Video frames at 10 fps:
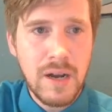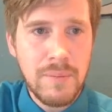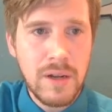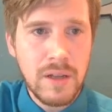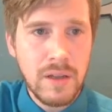I'm
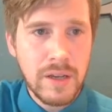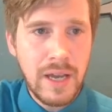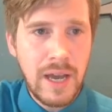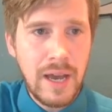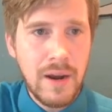going to look
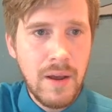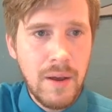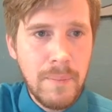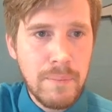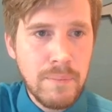at
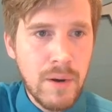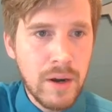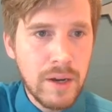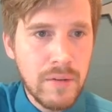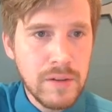
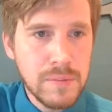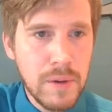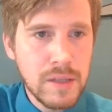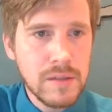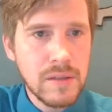market
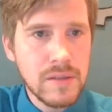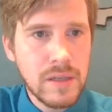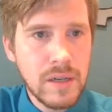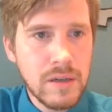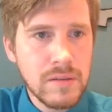responses
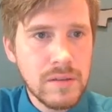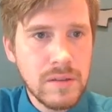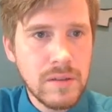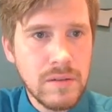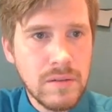here.
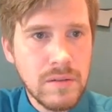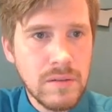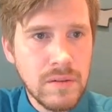So